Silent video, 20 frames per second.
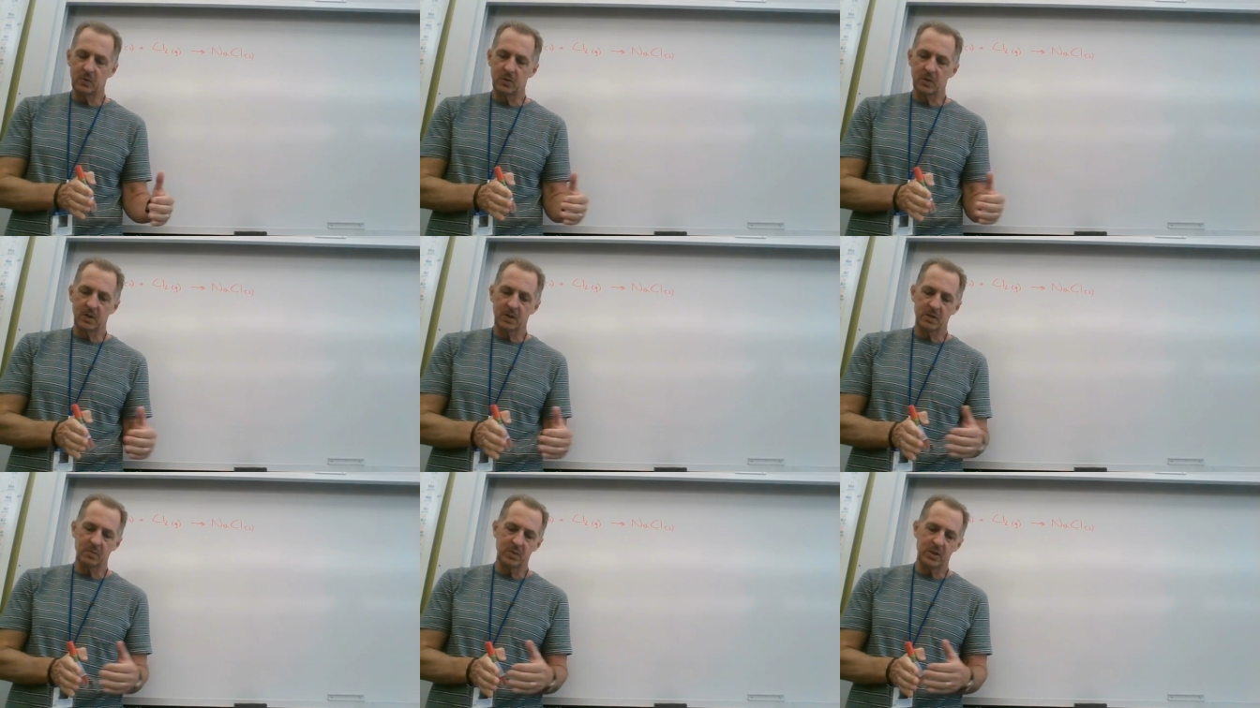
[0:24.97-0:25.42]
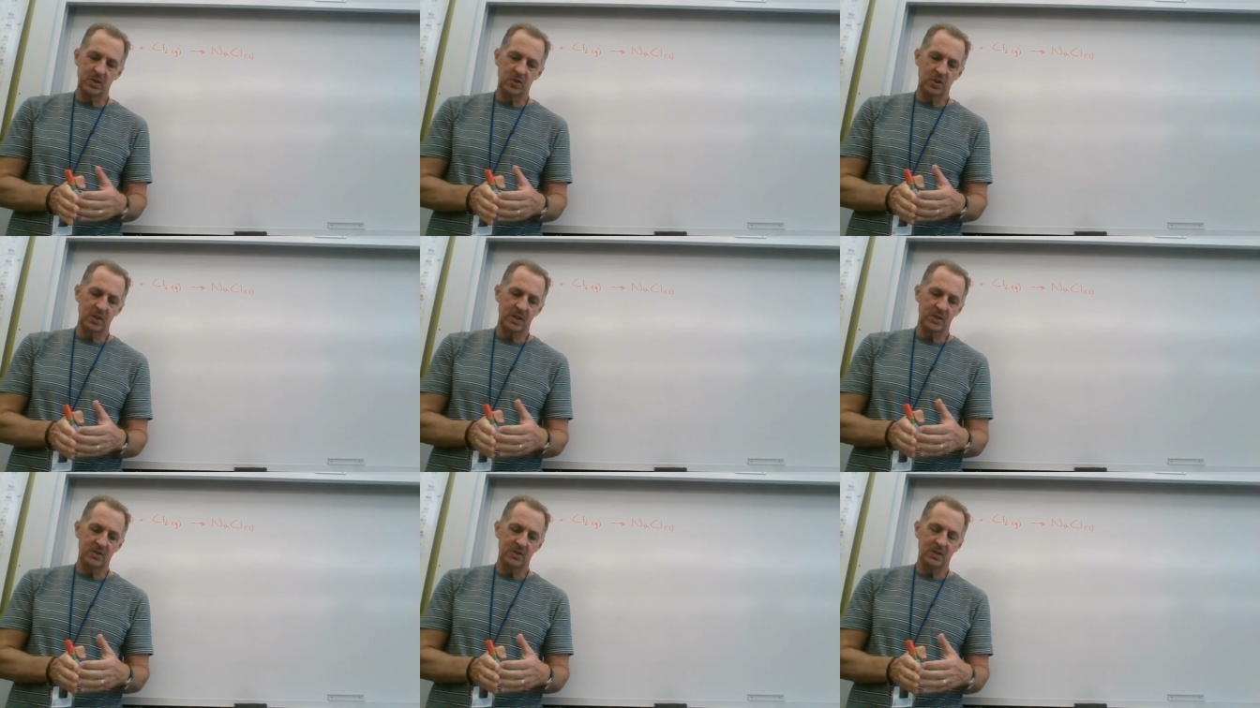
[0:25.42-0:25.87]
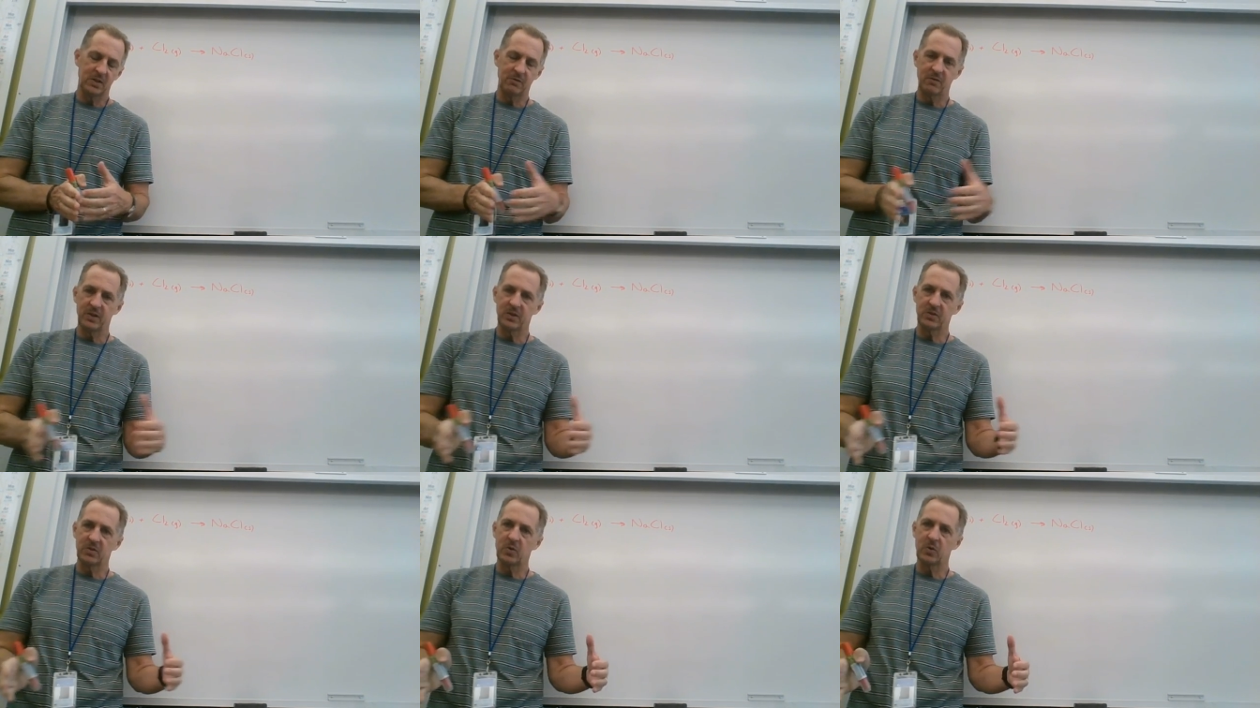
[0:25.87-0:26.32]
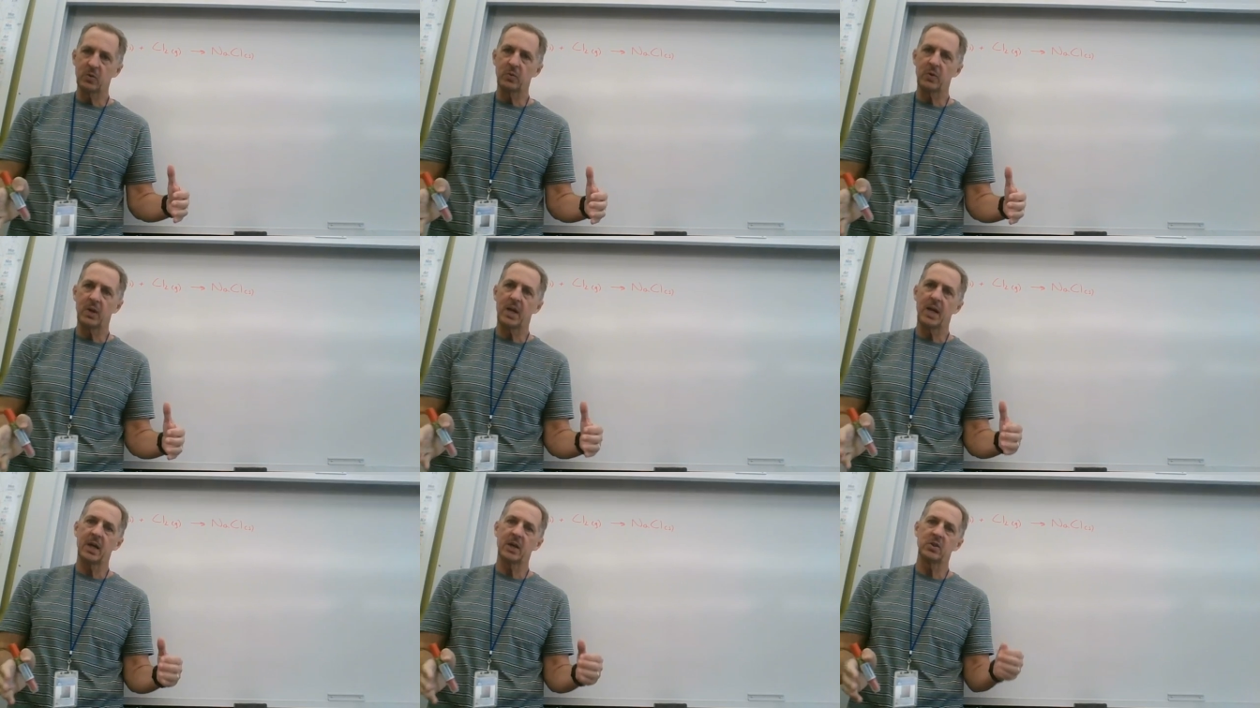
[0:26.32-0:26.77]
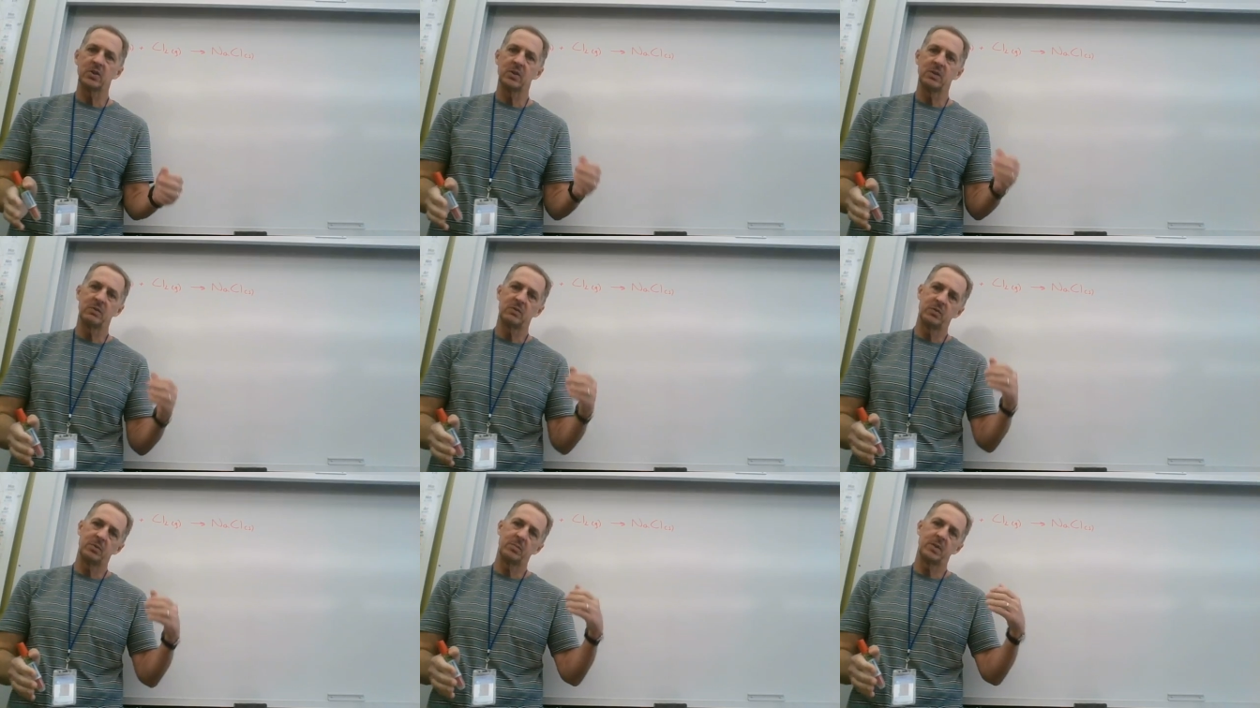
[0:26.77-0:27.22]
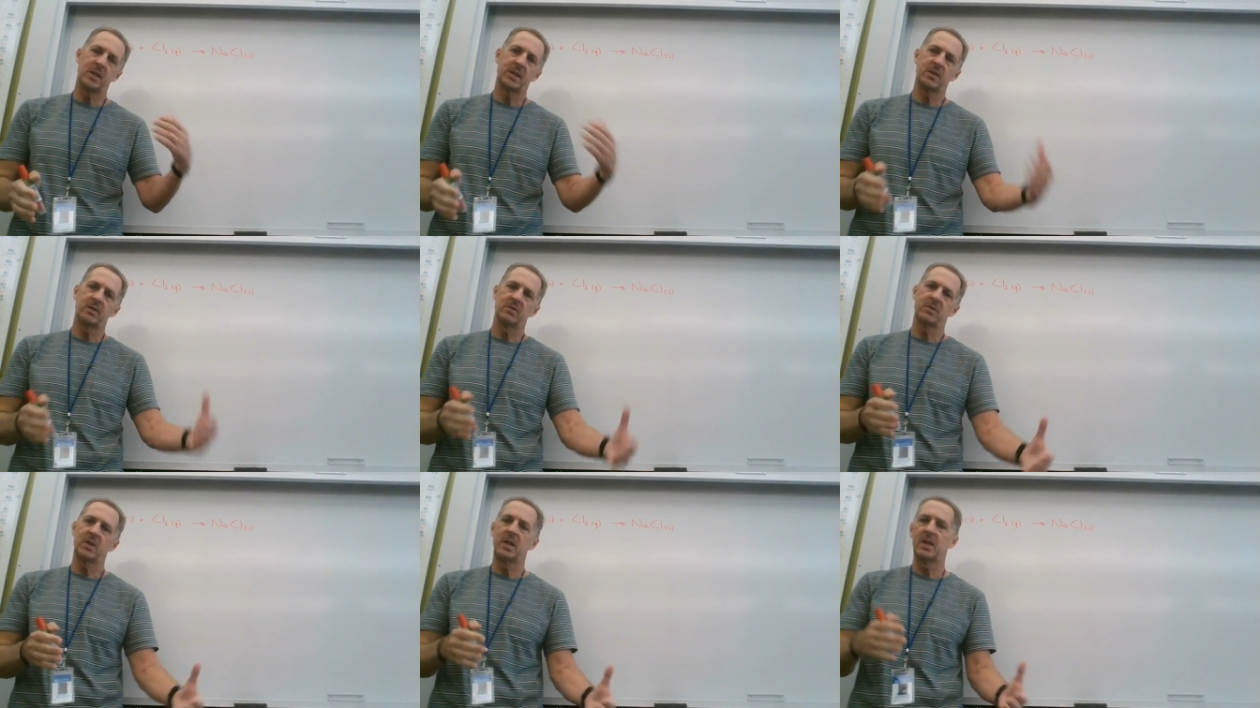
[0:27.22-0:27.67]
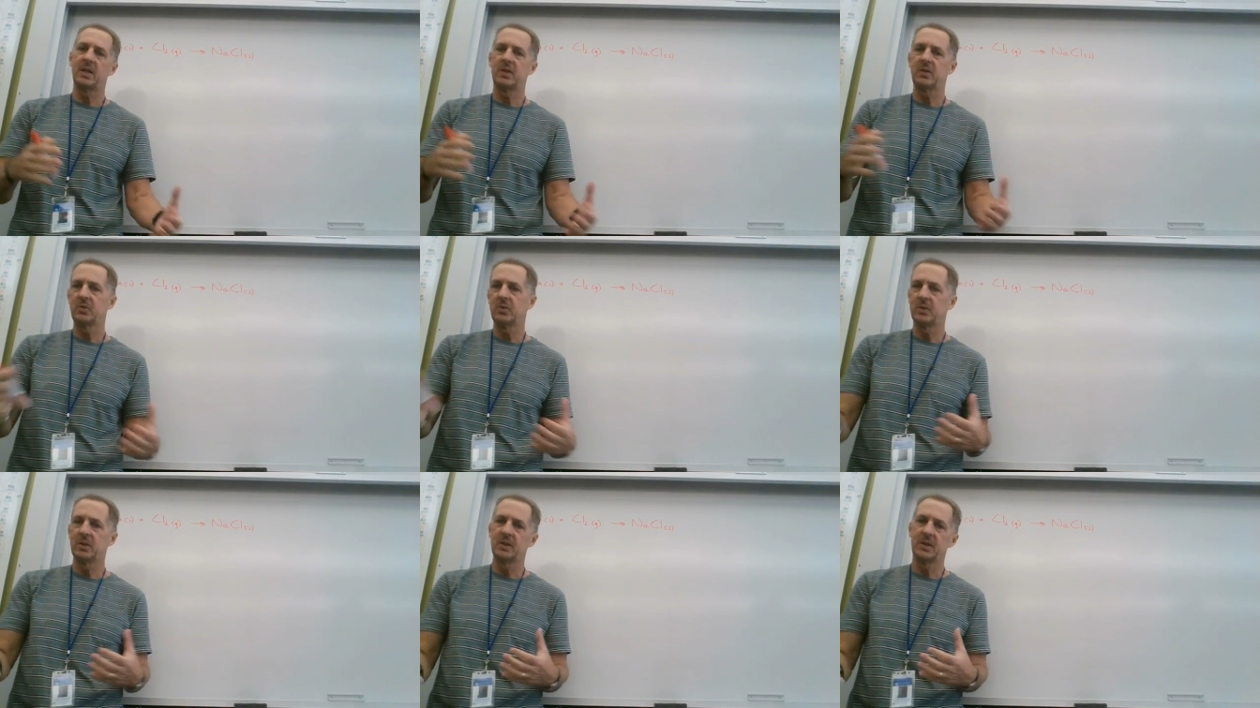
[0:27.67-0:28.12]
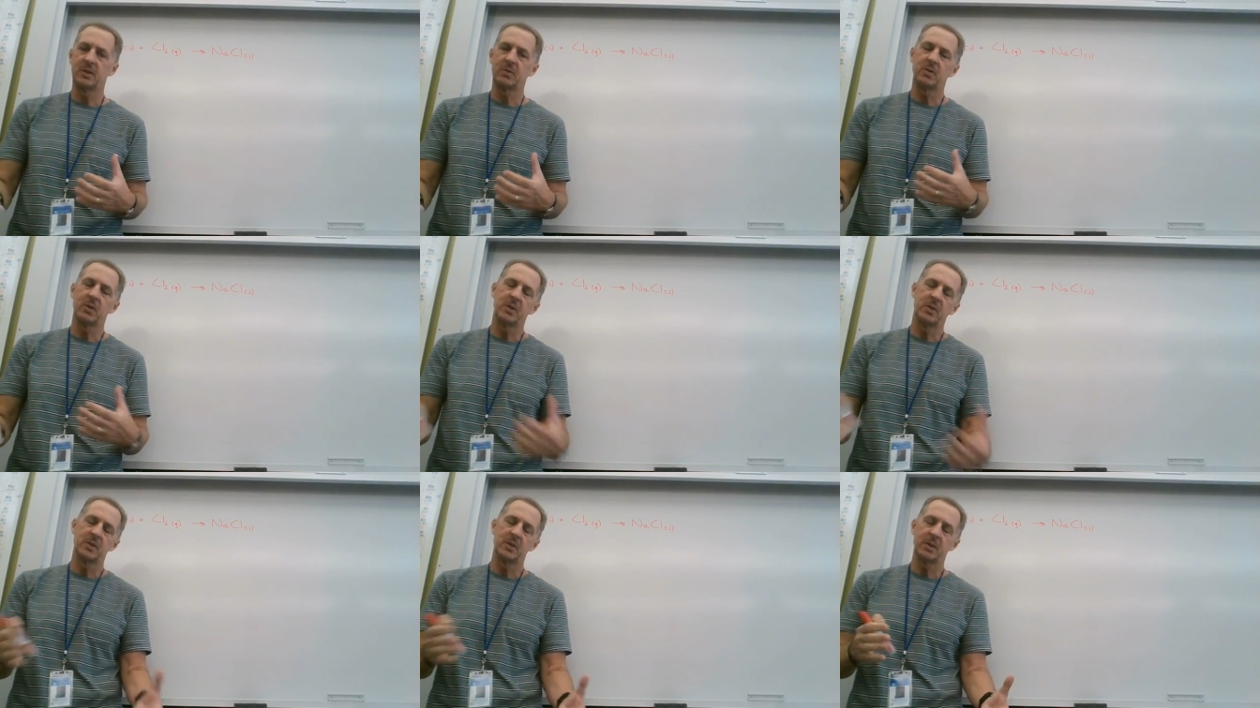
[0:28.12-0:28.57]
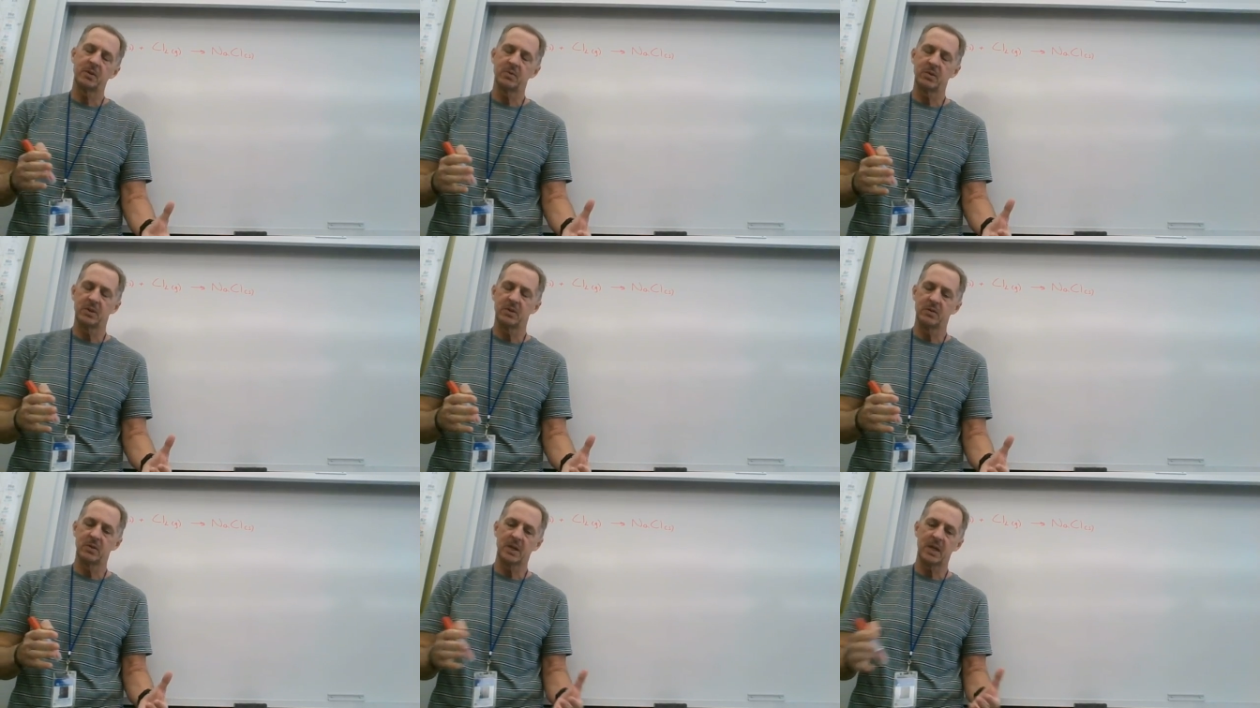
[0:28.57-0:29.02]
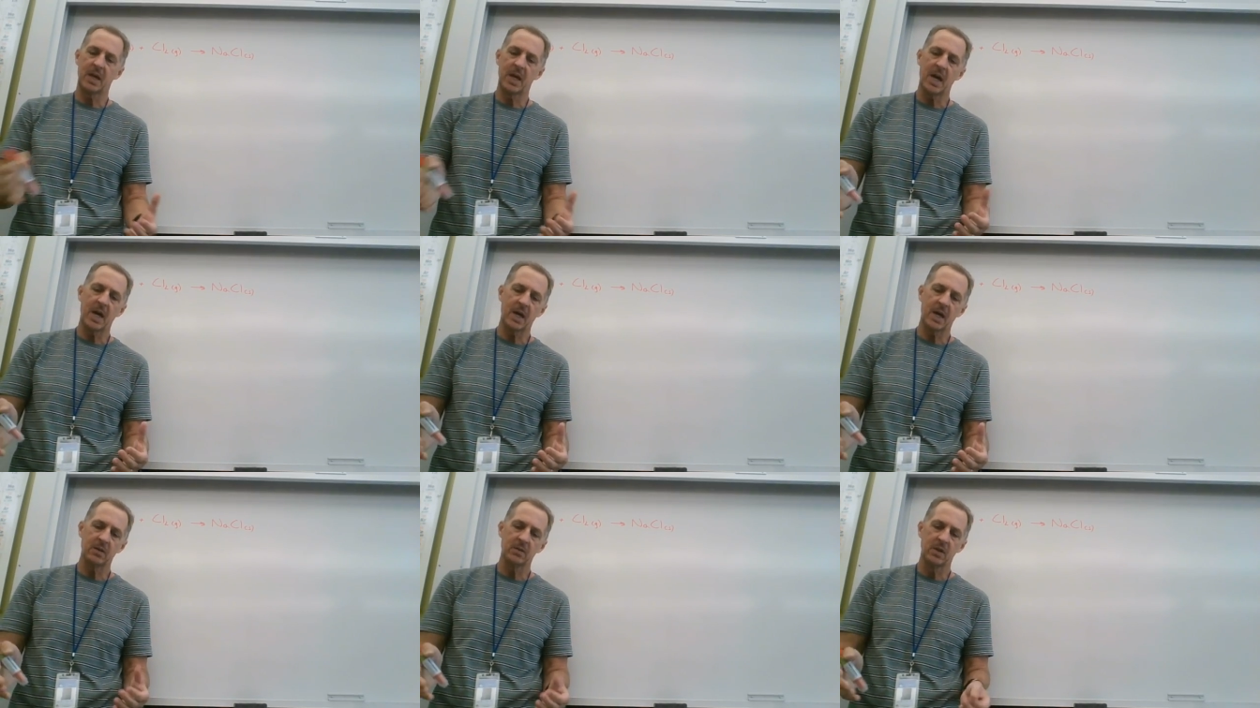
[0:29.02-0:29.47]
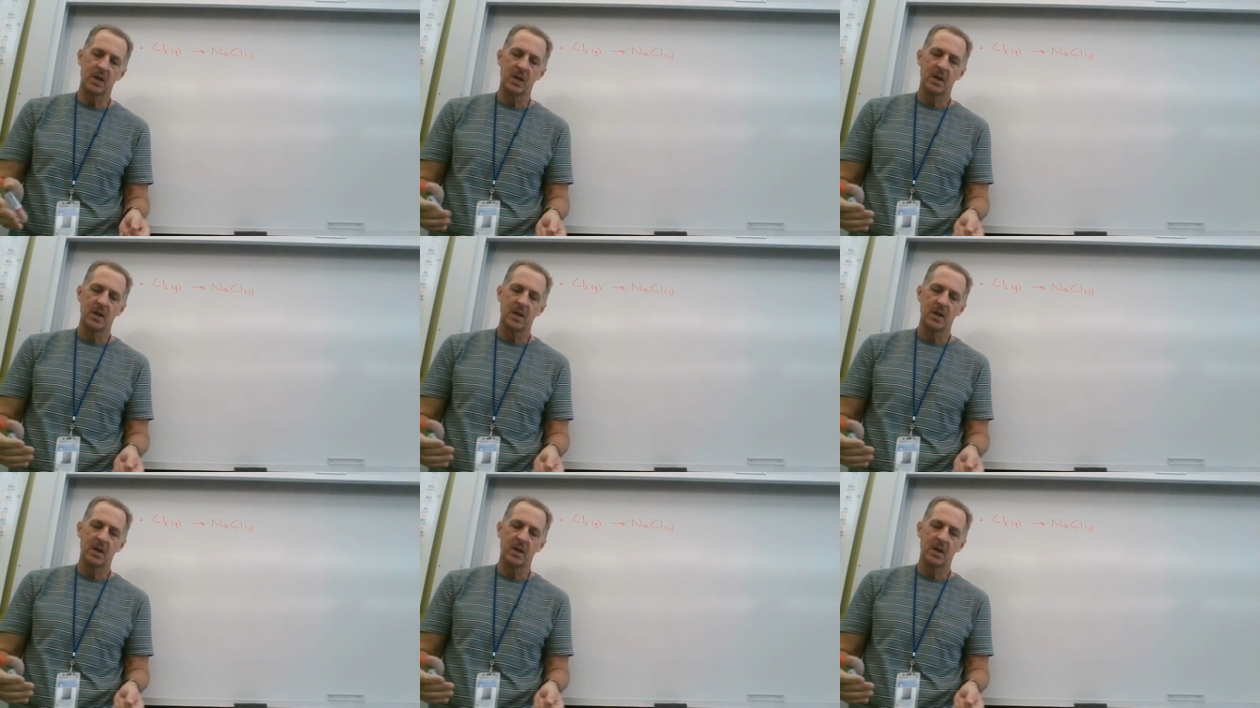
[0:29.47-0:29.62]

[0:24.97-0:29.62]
or it can be changed in a physical reaction from like a solid to a liquid or a liquid to a gas.